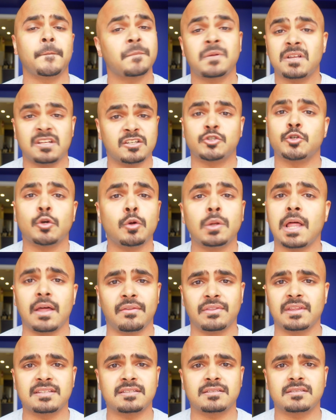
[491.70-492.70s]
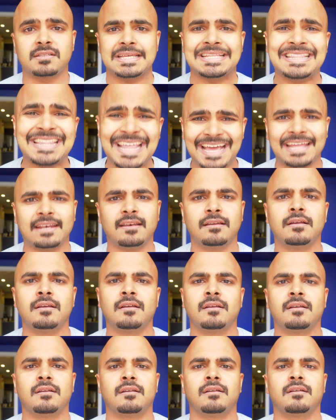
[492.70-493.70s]
control on this, in that
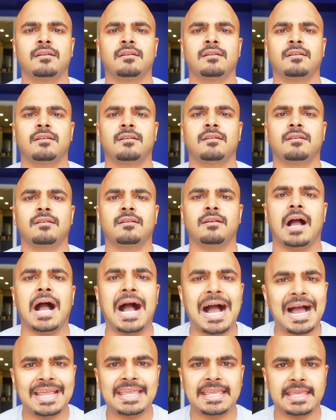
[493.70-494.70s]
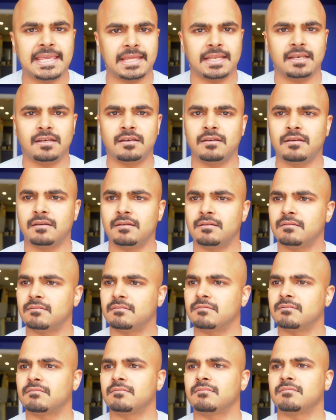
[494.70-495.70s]
I can
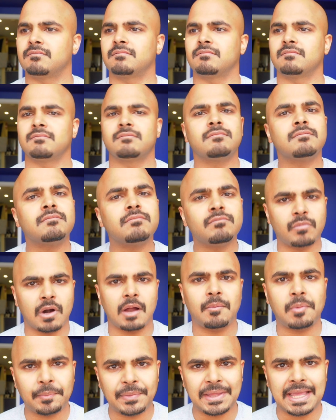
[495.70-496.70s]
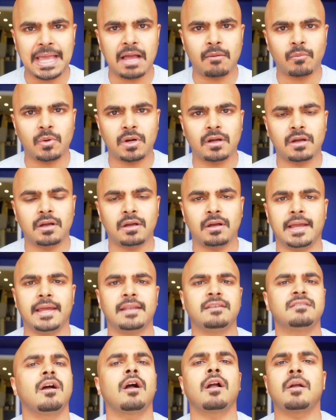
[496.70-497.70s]
prop up the camera
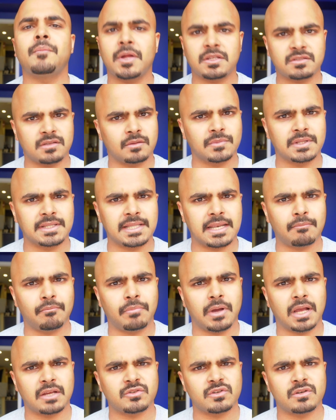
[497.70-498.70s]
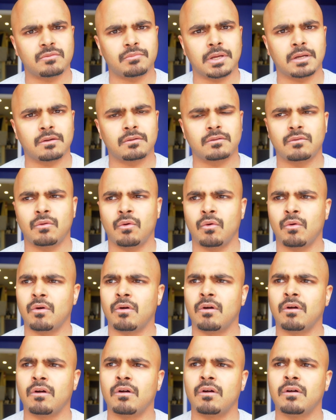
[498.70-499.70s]
and talk about something that I'm passionate about,
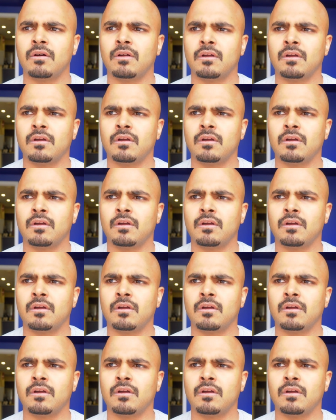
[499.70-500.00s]
or